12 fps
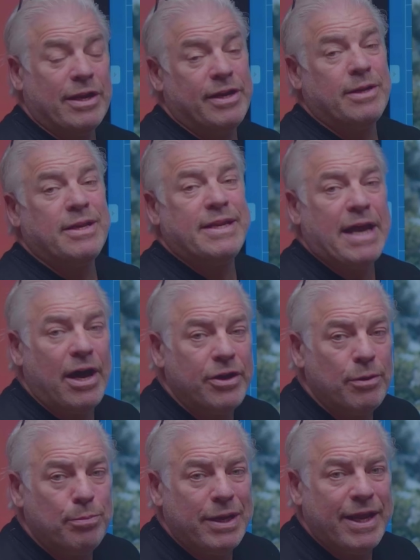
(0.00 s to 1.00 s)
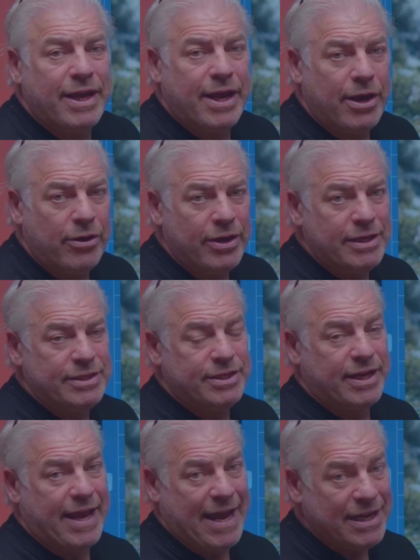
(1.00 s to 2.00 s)
While it undoubtedly
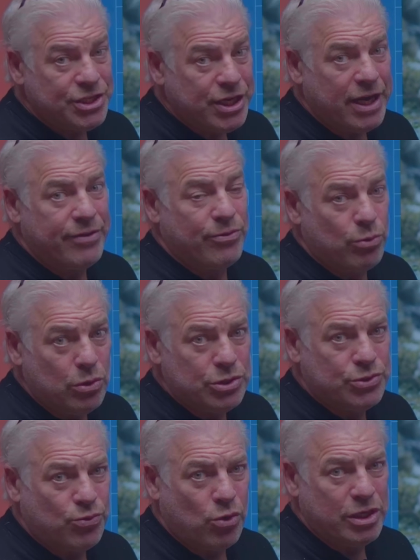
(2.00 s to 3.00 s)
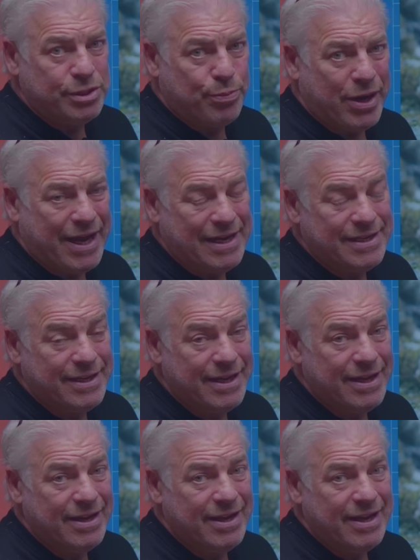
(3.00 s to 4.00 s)
carries the cachet of the Rolls-Royce
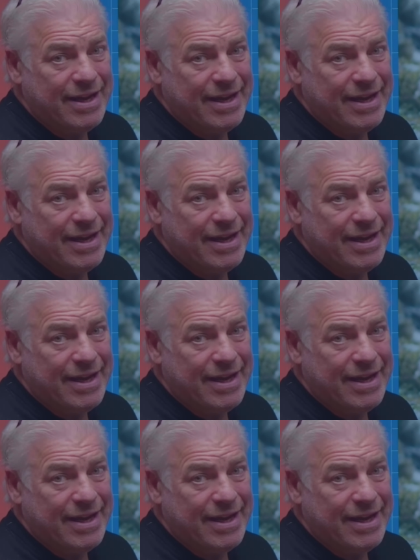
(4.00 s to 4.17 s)
brand,